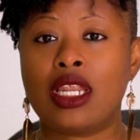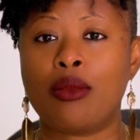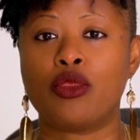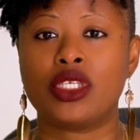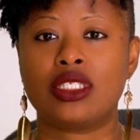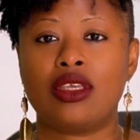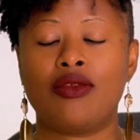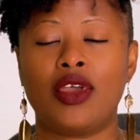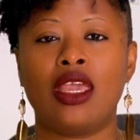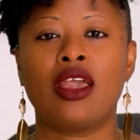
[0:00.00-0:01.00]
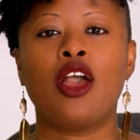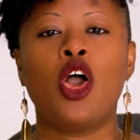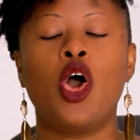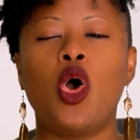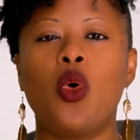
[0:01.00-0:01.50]
that I'm receiving?
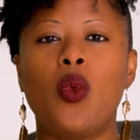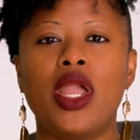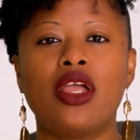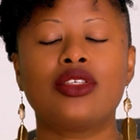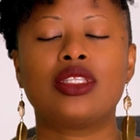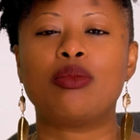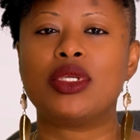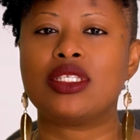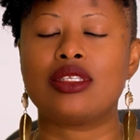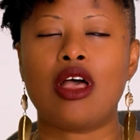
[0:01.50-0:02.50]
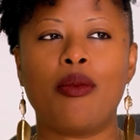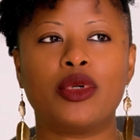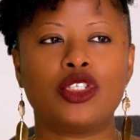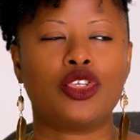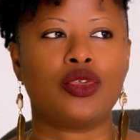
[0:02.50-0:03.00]
Or where's the business
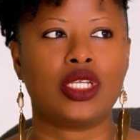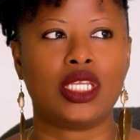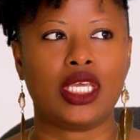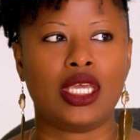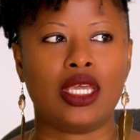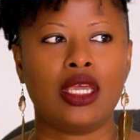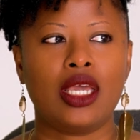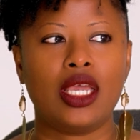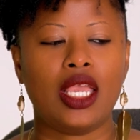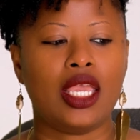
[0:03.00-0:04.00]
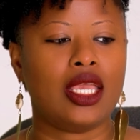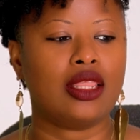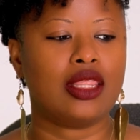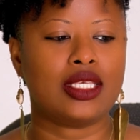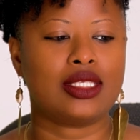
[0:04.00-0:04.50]
opportunity
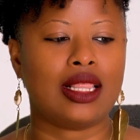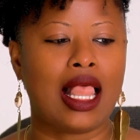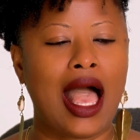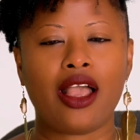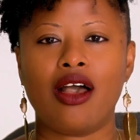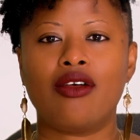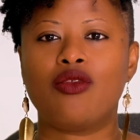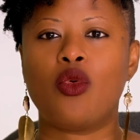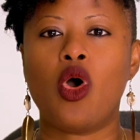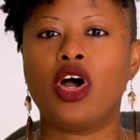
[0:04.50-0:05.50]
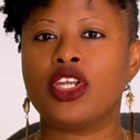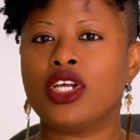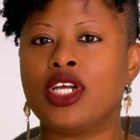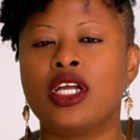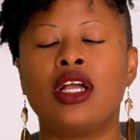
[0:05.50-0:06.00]
in this lack of
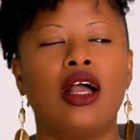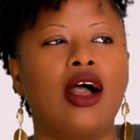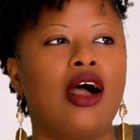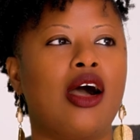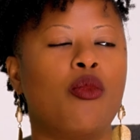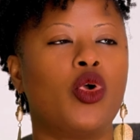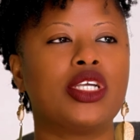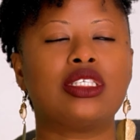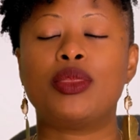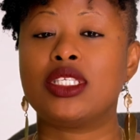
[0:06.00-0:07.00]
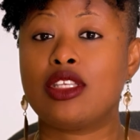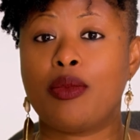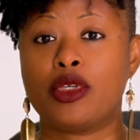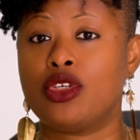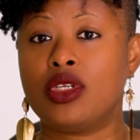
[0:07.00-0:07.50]
water? Where's the business
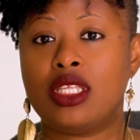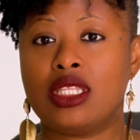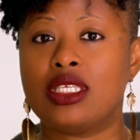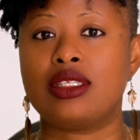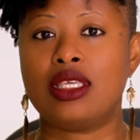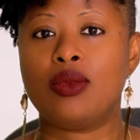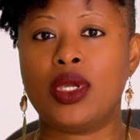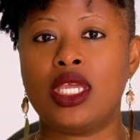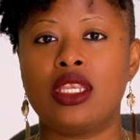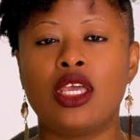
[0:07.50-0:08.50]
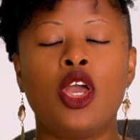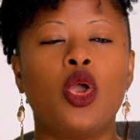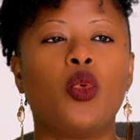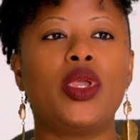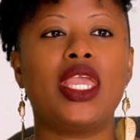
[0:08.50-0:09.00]
opportunity in the seaweed?
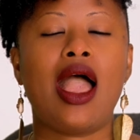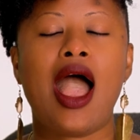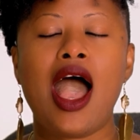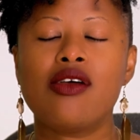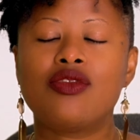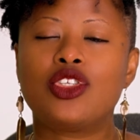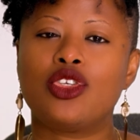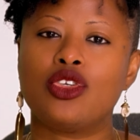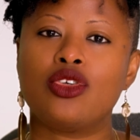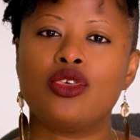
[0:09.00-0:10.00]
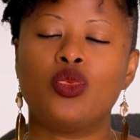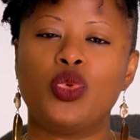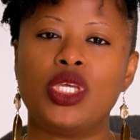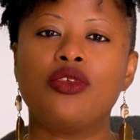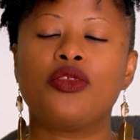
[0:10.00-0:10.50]
We have to
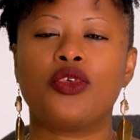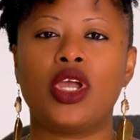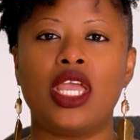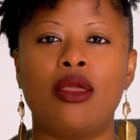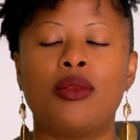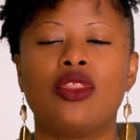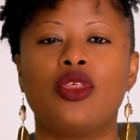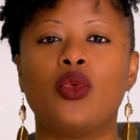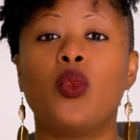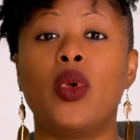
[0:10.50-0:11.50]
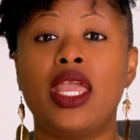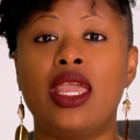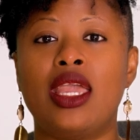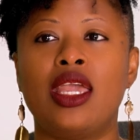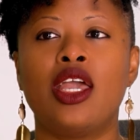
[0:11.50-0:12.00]
reframe the
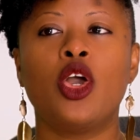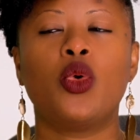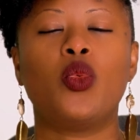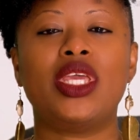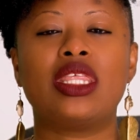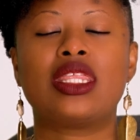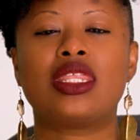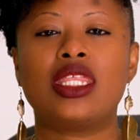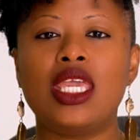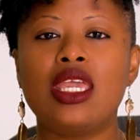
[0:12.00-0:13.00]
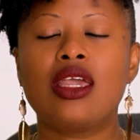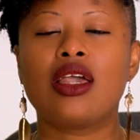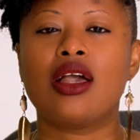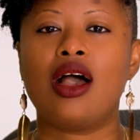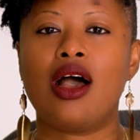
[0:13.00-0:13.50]
way we think
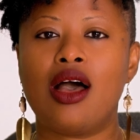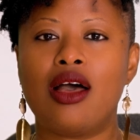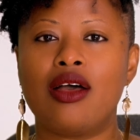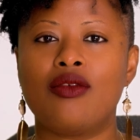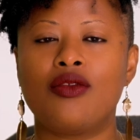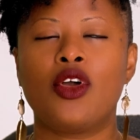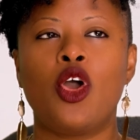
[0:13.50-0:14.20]
of